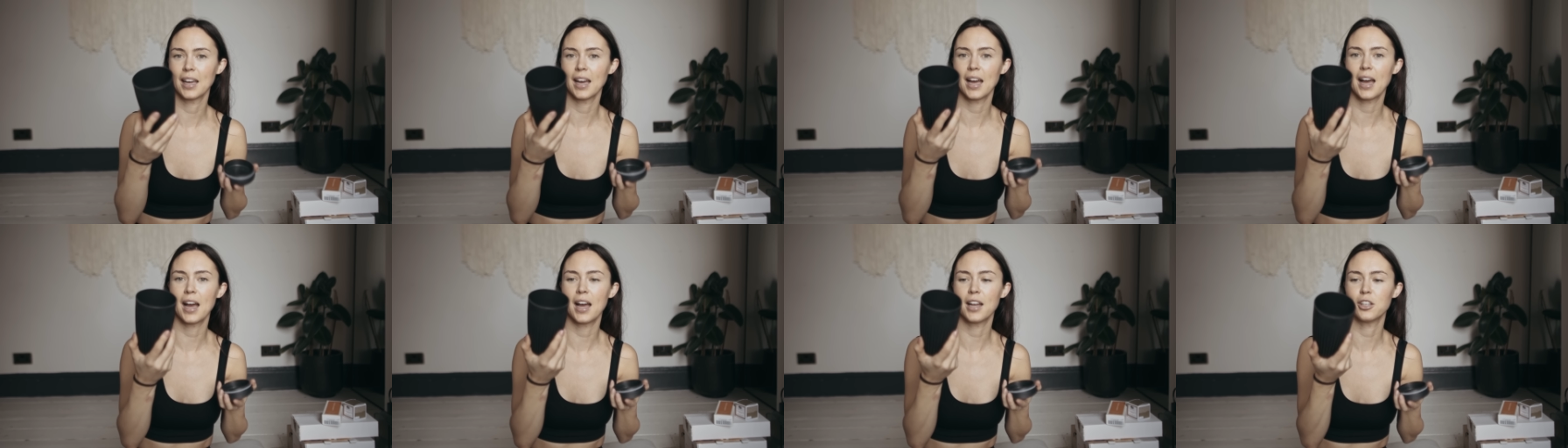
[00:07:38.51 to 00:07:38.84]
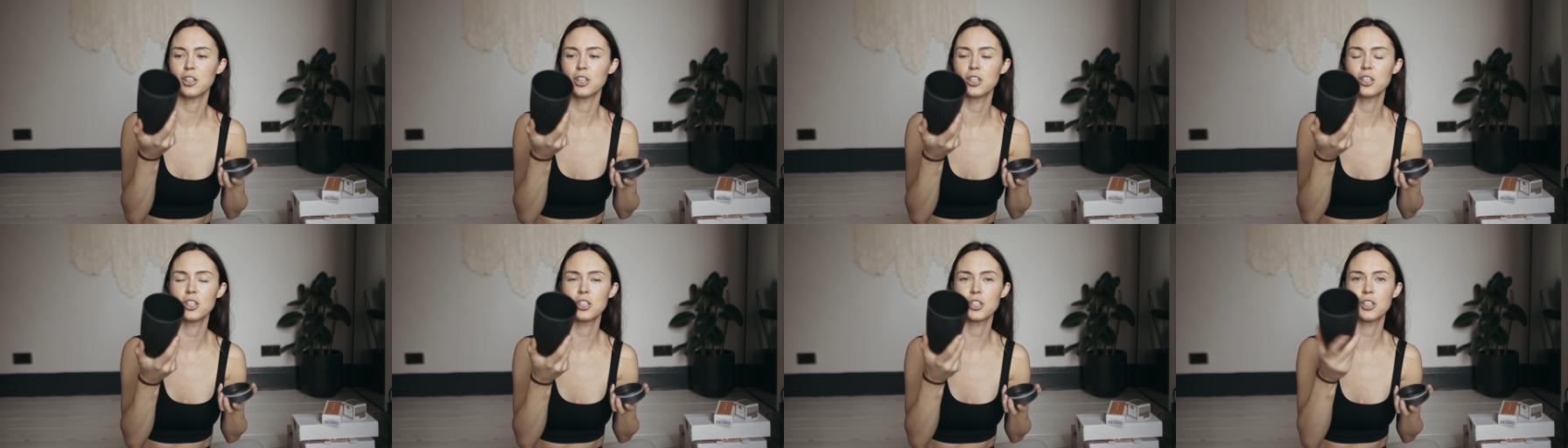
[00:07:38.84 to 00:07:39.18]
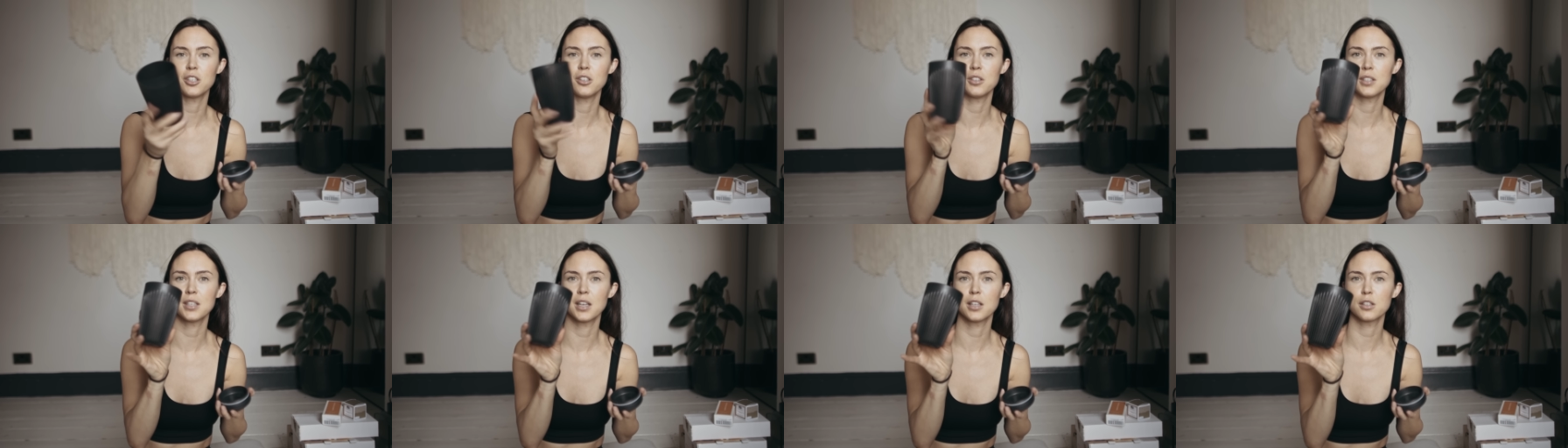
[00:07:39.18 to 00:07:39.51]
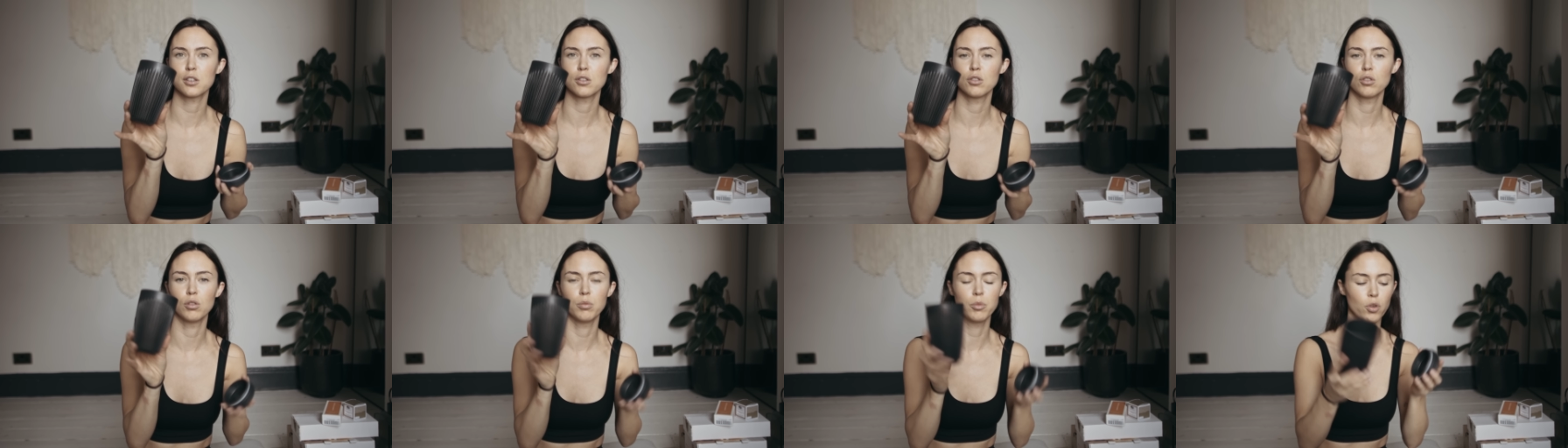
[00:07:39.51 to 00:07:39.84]
and you can just use it as
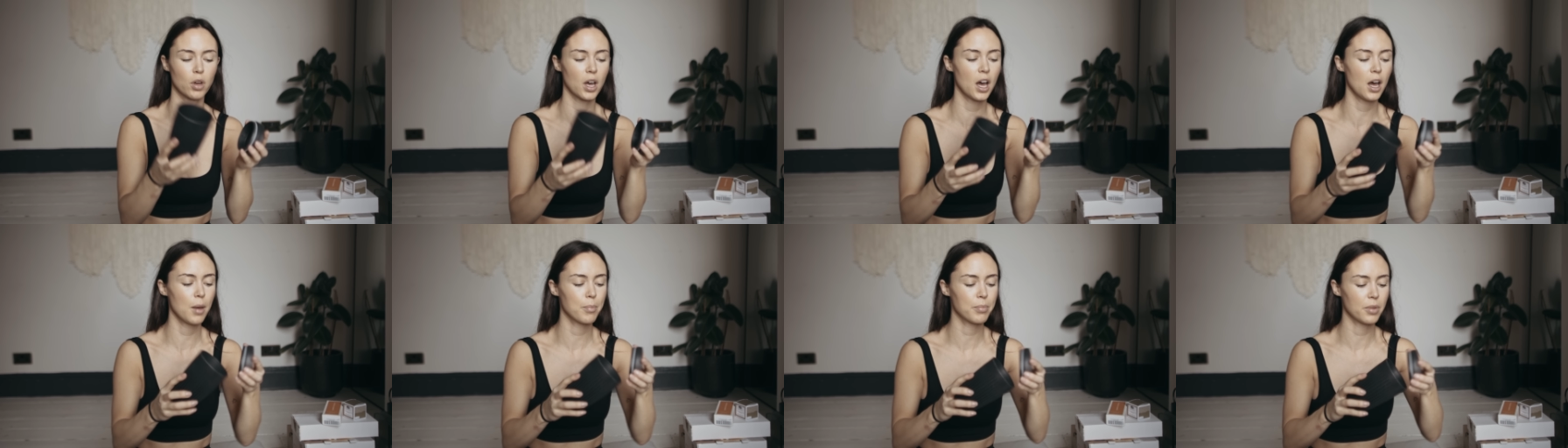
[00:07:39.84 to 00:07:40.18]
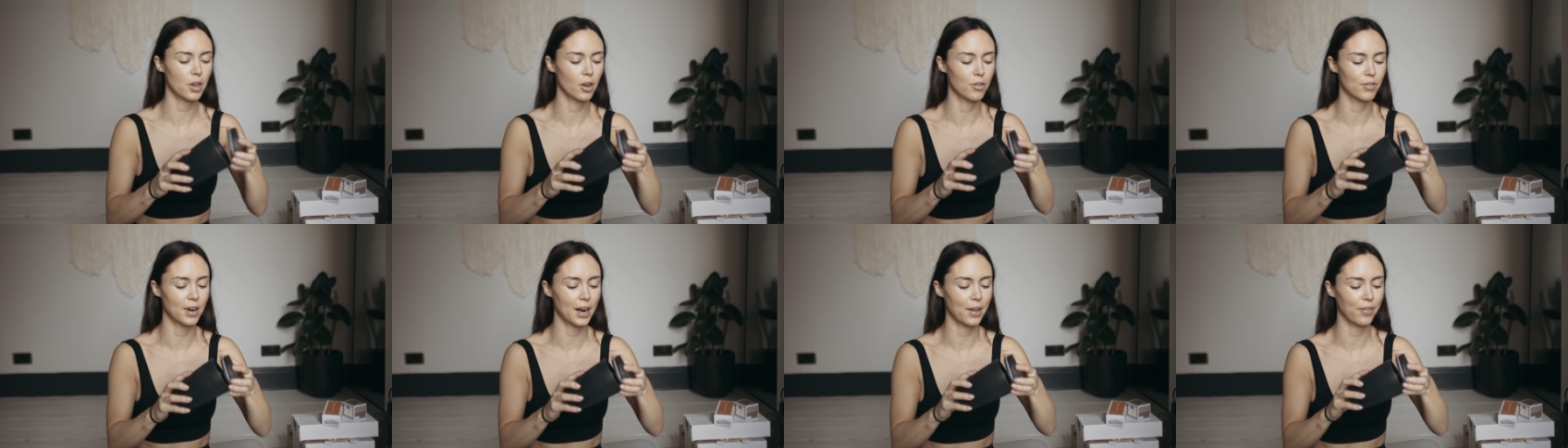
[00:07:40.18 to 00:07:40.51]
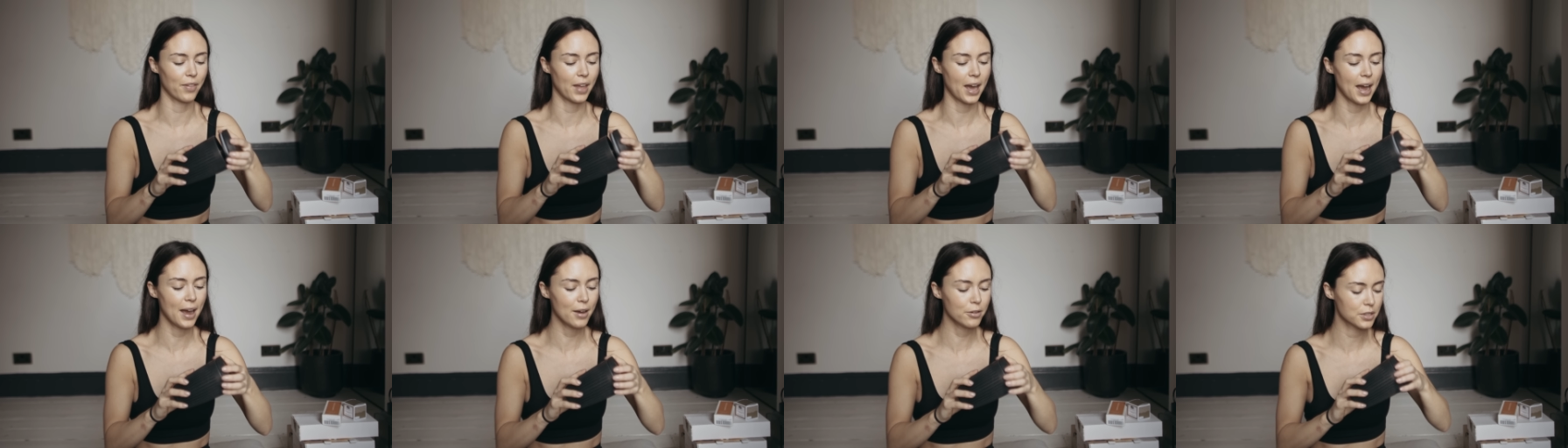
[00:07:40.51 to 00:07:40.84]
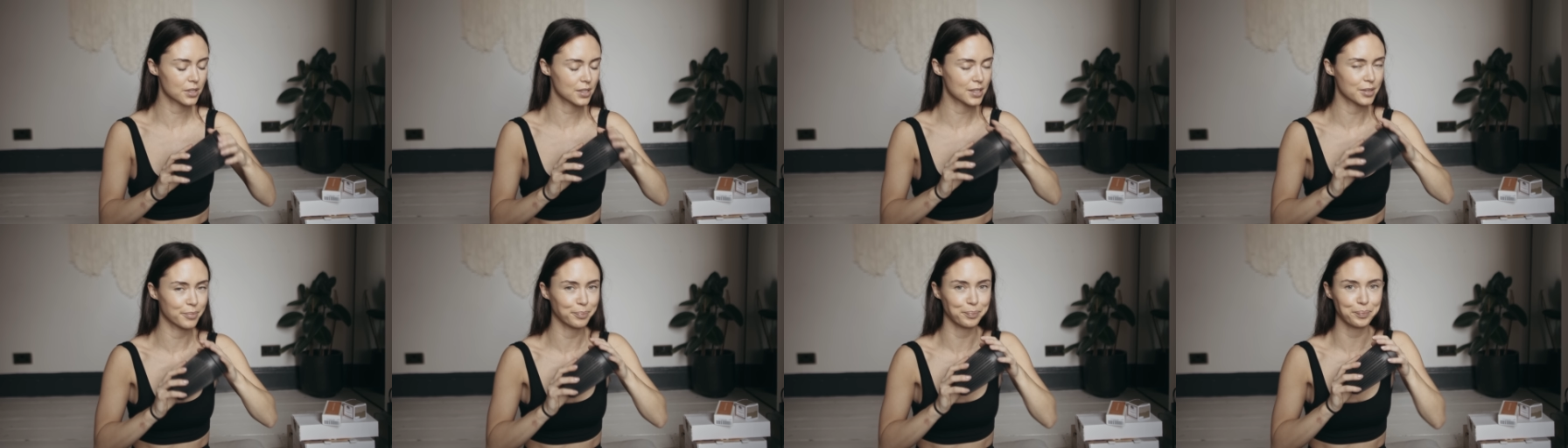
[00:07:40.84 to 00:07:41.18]
a normal cup around the
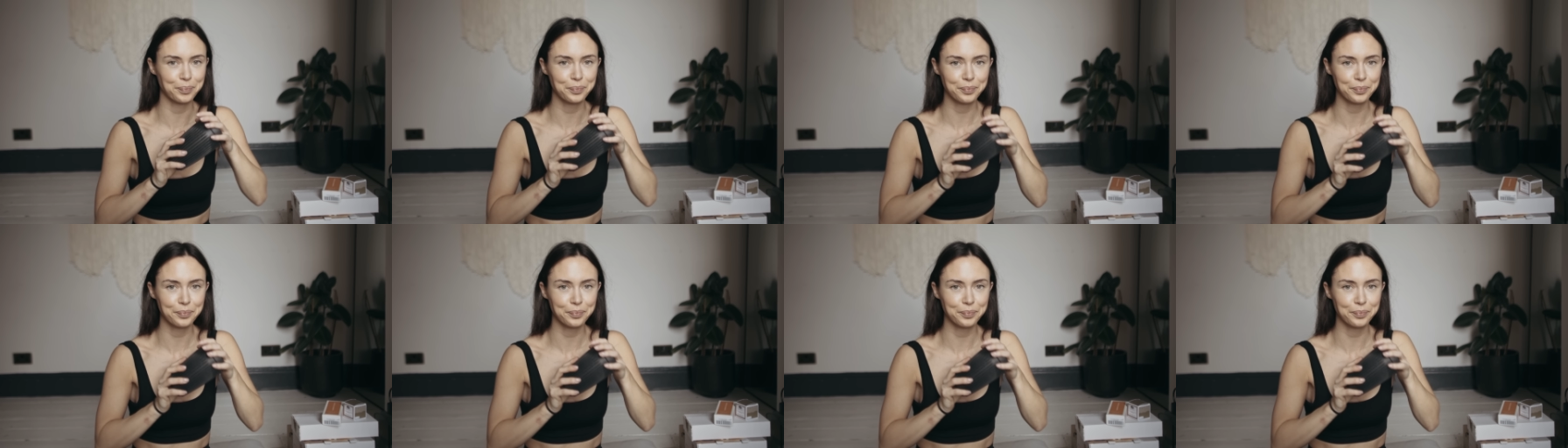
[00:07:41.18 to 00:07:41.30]
house.